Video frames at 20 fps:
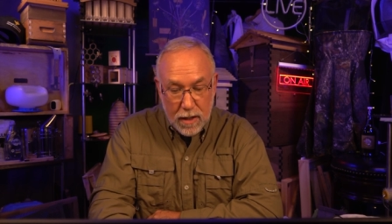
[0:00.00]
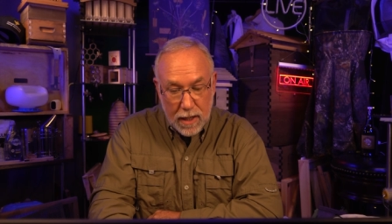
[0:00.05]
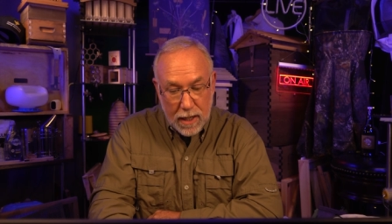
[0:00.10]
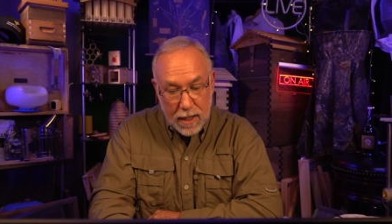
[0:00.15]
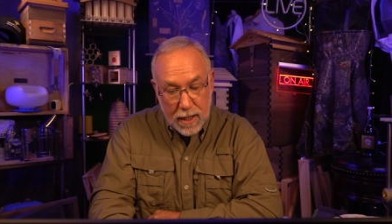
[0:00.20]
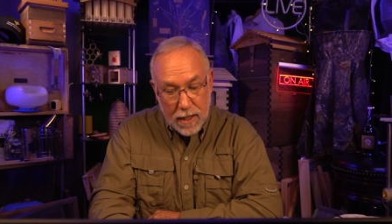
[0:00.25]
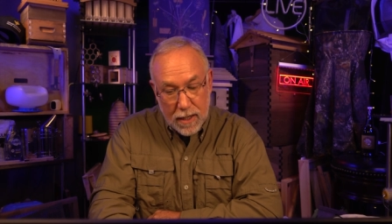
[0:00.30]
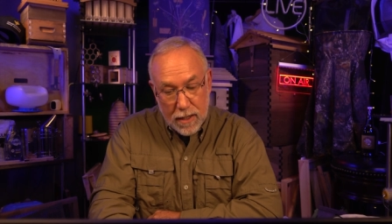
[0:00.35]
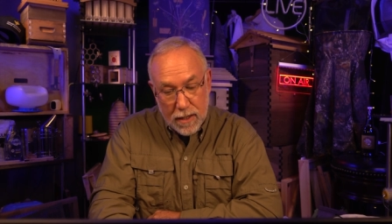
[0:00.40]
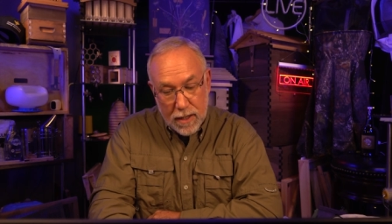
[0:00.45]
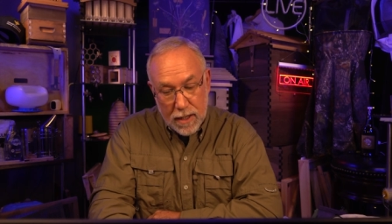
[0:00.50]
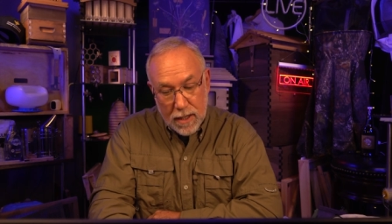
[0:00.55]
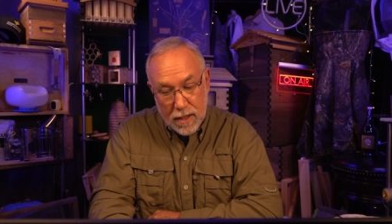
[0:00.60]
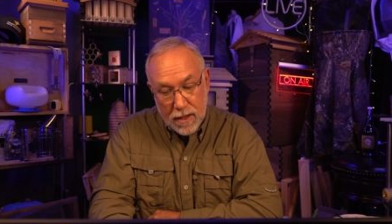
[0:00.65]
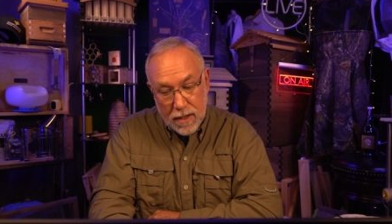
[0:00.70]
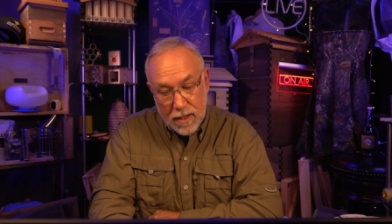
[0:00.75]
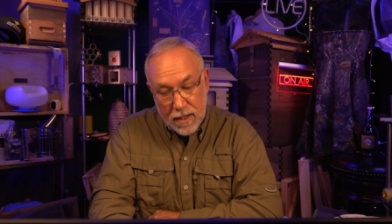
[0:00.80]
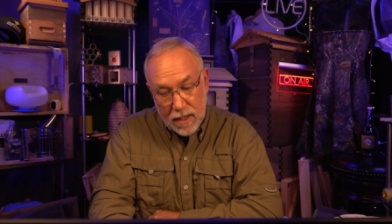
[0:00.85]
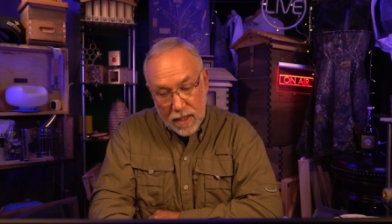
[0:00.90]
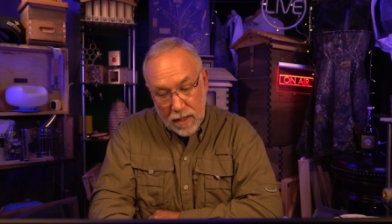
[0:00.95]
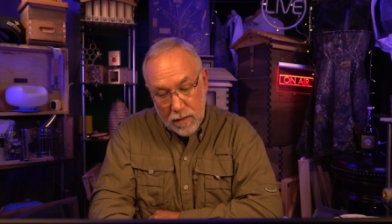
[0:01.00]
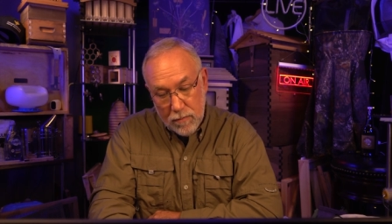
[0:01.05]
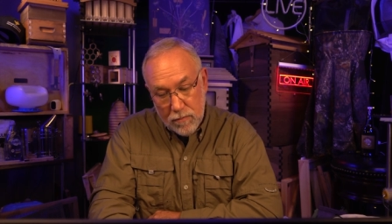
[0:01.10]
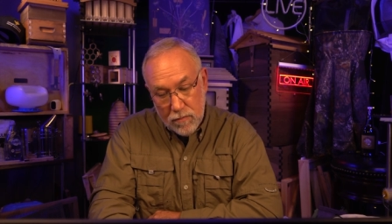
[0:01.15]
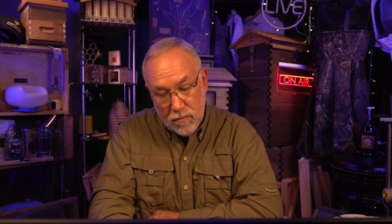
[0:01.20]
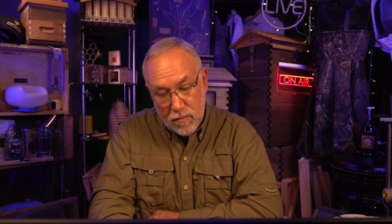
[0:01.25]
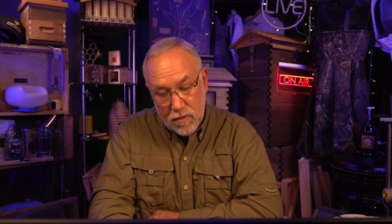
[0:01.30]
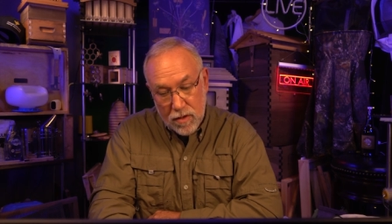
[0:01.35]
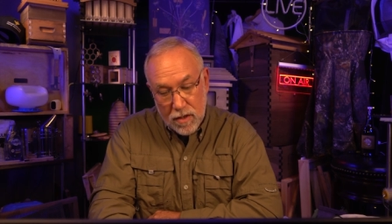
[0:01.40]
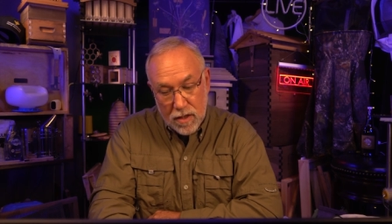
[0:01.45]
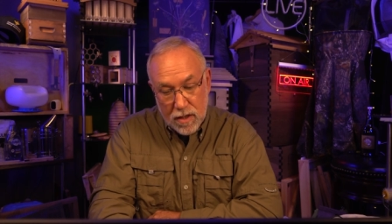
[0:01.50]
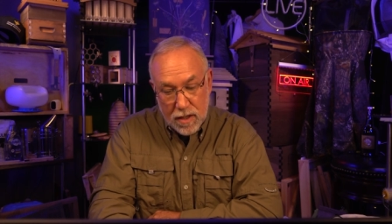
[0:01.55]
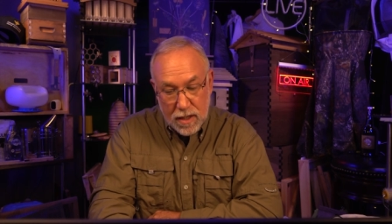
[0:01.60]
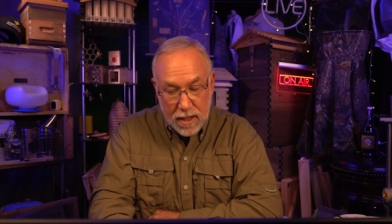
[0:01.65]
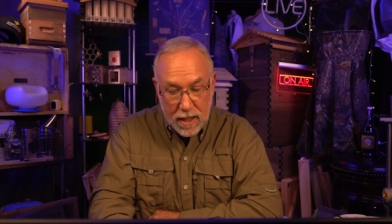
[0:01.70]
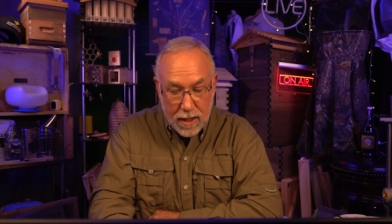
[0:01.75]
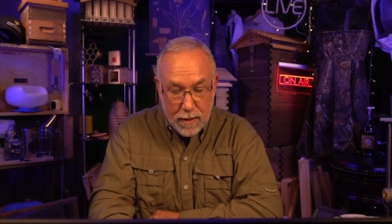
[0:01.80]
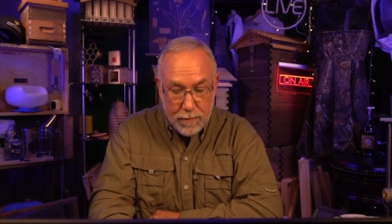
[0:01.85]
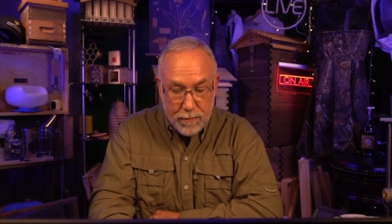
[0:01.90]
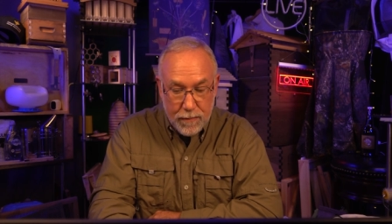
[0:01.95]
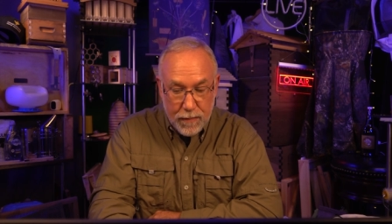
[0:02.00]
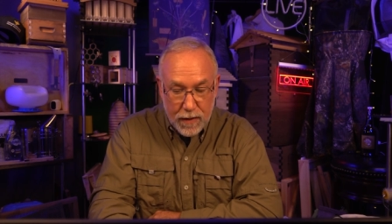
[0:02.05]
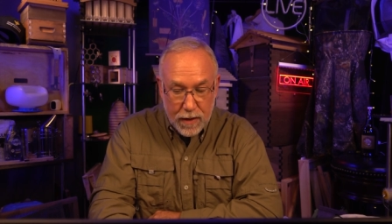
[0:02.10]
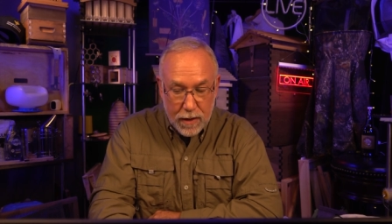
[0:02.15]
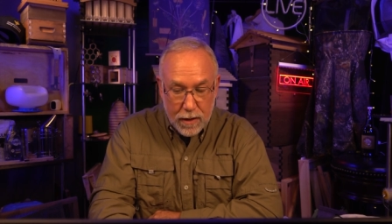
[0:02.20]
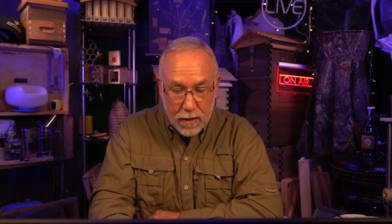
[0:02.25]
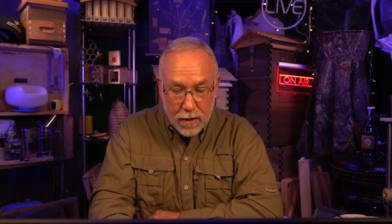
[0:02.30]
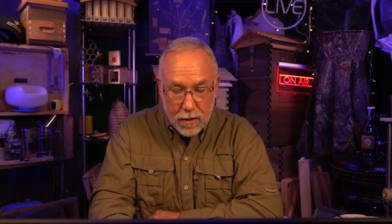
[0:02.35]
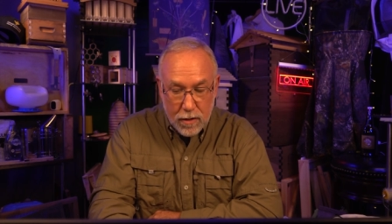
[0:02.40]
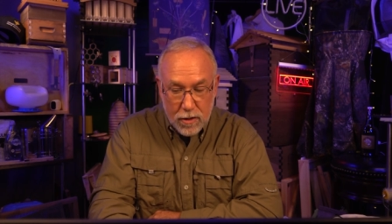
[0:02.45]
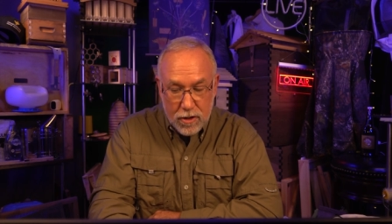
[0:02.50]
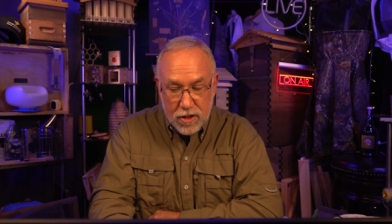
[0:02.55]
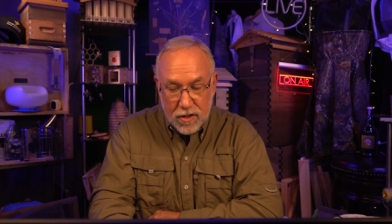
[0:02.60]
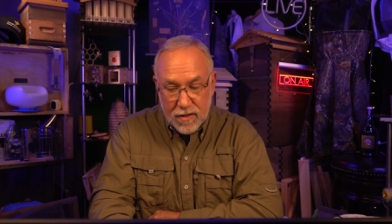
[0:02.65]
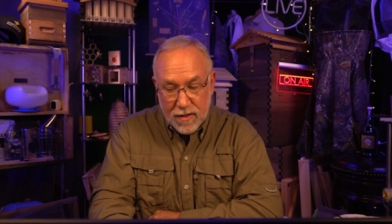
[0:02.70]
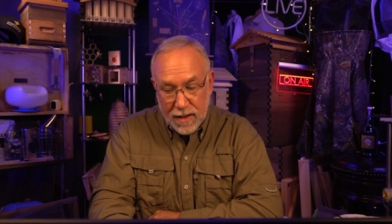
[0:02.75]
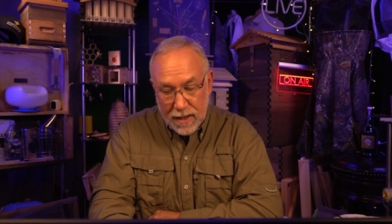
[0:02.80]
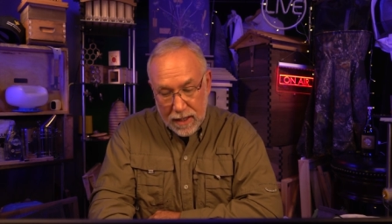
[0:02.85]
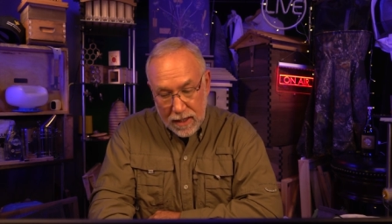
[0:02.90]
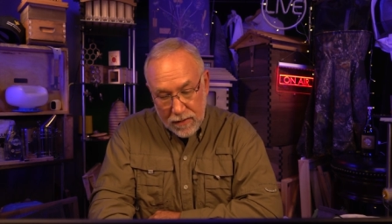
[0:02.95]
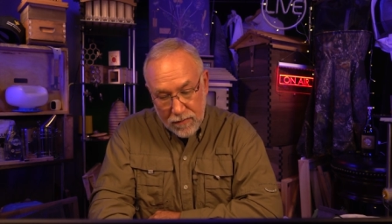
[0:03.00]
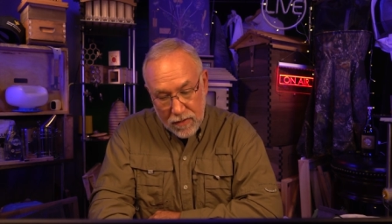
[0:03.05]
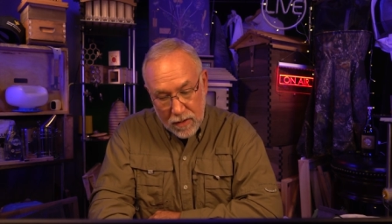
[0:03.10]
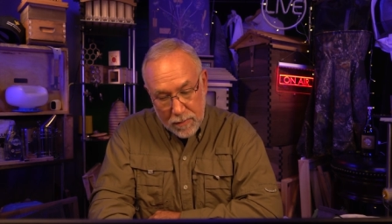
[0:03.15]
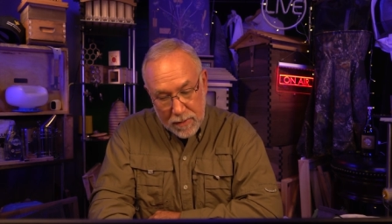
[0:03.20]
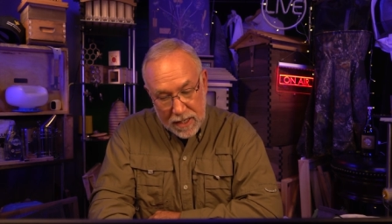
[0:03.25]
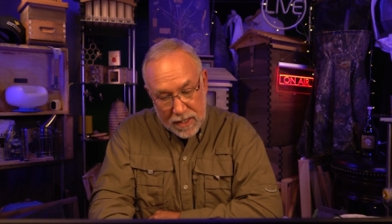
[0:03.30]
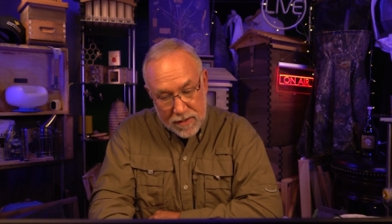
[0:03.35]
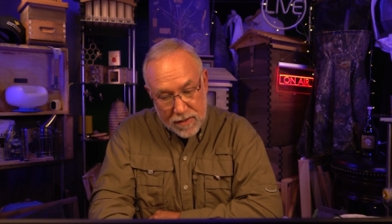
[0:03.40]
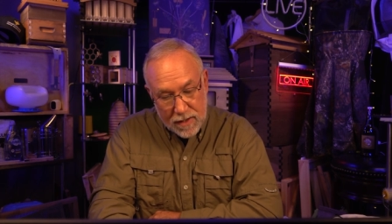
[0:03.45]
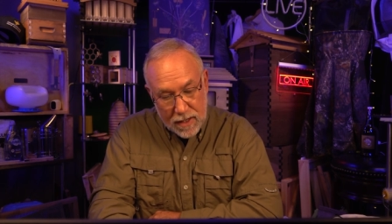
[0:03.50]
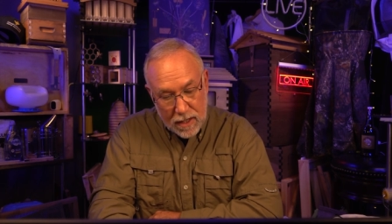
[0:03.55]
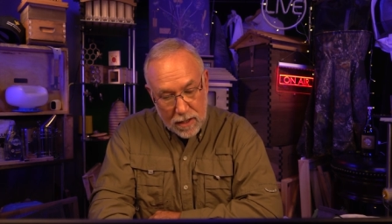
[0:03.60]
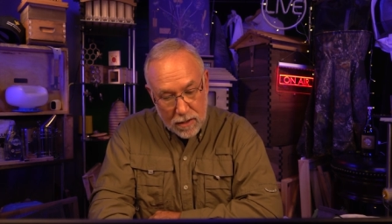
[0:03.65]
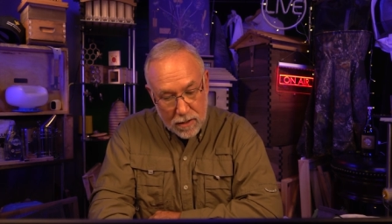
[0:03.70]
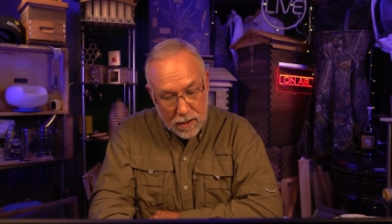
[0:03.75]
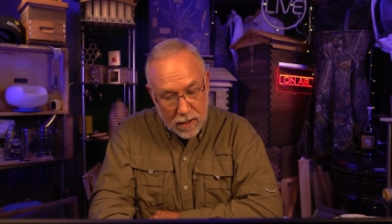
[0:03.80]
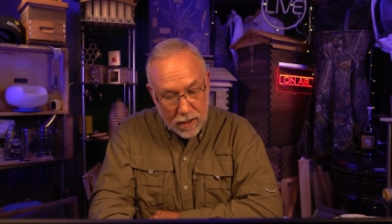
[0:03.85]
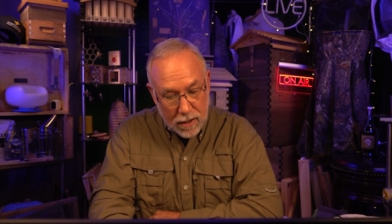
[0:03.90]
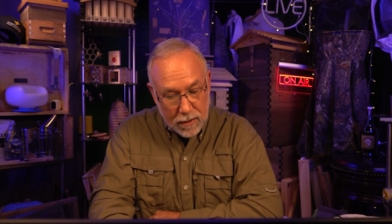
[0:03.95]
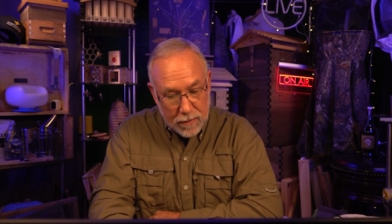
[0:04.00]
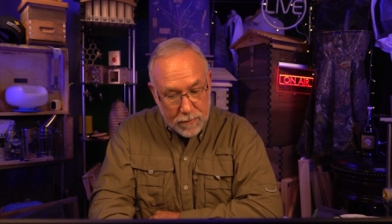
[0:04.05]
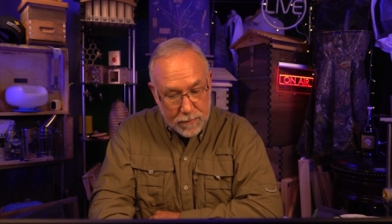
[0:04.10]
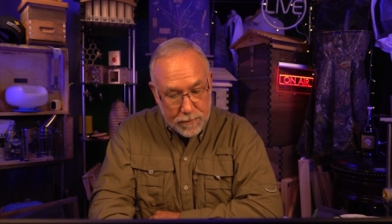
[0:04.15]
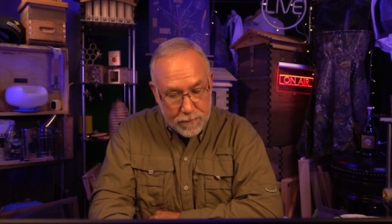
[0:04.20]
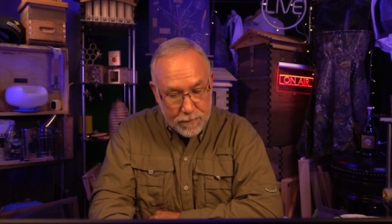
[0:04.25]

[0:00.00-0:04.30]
and then the deep to the top, or just leave them as they are?